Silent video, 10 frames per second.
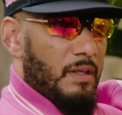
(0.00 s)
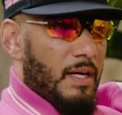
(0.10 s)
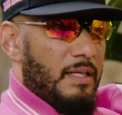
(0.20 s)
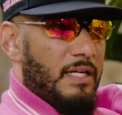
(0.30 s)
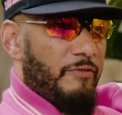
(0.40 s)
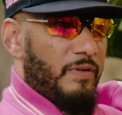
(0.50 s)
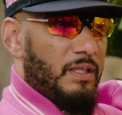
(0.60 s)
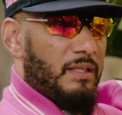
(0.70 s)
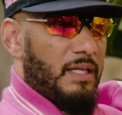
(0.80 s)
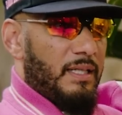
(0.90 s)
I definitely
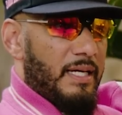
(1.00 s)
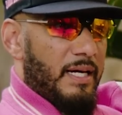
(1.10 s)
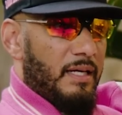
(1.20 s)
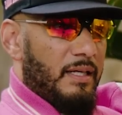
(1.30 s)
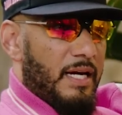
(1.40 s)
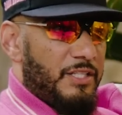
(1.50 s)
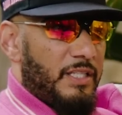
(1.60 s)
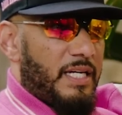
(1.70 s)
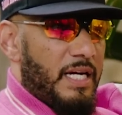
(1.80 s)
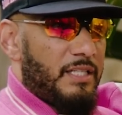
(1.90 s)
think that
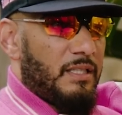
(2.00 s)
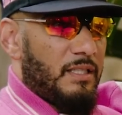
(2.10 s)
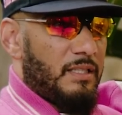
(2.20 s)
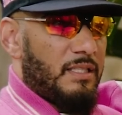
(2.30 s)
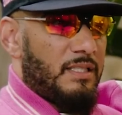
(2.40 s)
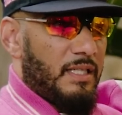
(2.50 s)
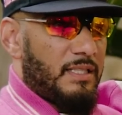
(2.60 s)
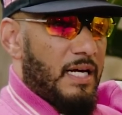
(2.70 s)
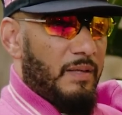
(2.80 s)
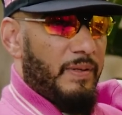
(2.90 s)
education is the
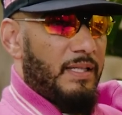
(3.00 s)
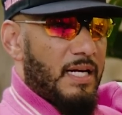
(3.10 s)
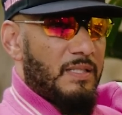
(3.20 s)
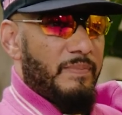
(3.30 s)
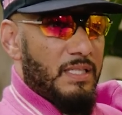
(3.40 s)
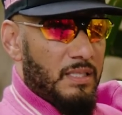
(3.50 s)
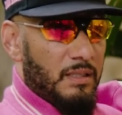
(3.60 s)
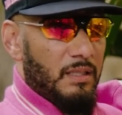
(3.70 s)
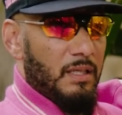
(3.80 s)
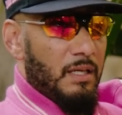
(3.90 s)
sixth element that's
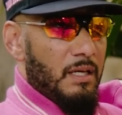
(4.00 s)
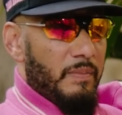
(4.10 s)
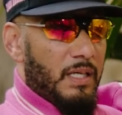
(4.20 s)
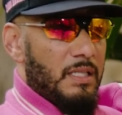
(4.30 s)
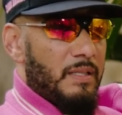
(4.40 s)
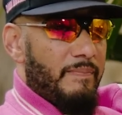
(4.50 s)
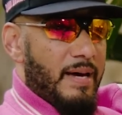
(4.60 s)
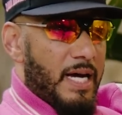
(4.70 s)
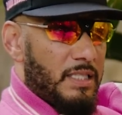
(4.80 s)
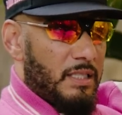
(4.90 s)
missing, because
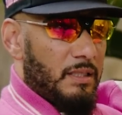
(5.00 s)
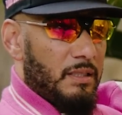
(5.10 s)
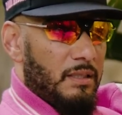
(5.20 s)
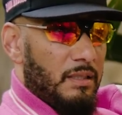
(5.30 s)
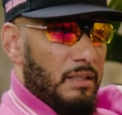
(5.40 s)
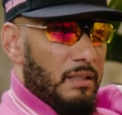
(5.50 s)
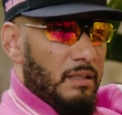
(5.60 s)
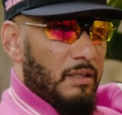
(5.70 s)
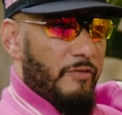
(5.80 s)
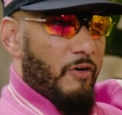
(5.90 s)
imagine
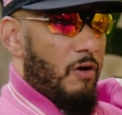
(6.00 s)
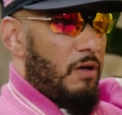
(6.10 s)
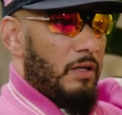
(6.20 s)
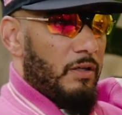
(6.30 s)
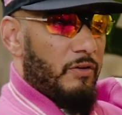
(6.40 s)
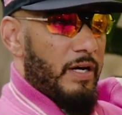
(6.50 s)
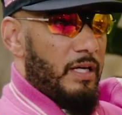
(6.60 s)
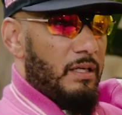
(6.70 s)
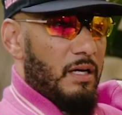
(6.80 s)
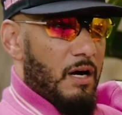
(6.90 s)
if all of the
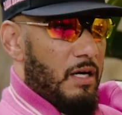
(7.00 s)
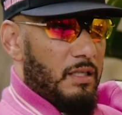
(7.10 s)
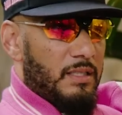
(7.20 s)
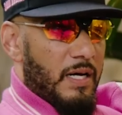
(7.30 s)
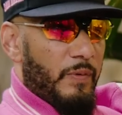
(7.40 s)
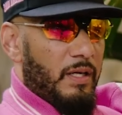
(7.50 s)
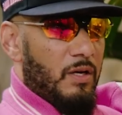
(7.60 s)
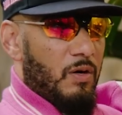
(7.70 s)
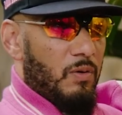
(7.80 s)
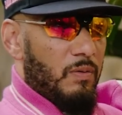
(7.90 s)
great artists that we
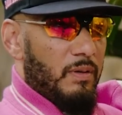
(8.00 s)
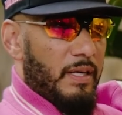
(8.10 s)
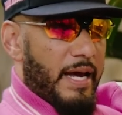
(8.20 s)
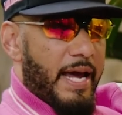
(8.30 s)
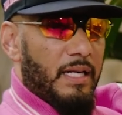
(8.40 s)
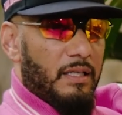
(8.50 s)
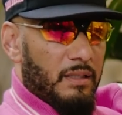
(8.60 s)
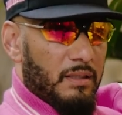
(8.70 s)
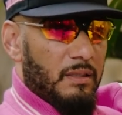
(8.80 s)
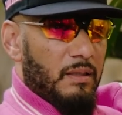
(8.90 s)
know had
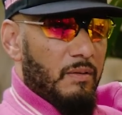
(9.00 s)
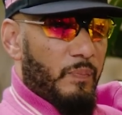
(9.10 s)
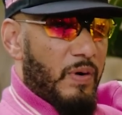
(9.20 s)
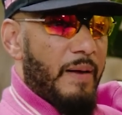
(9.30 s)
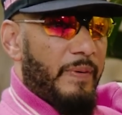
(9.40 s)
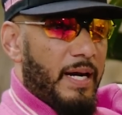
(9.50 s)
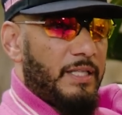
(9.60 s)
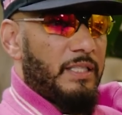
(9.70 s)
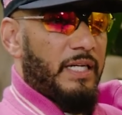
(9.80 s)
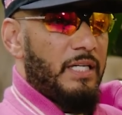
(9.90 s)
the proper
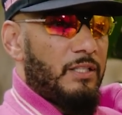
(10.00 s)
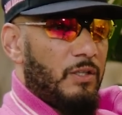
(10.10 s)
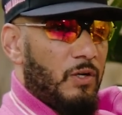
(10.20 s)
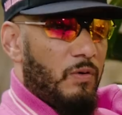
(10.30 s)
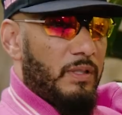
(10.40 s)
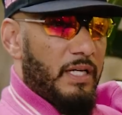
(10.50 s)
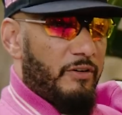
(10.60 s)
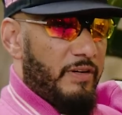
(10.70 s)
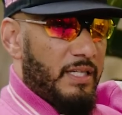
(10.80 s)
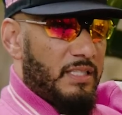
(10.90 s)
education to go with their
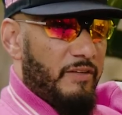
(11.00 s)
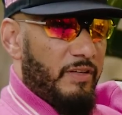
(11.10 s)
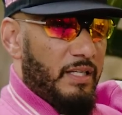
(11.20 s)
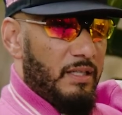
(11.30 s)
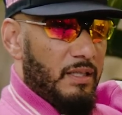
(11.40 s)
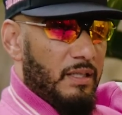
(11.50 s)
creativity,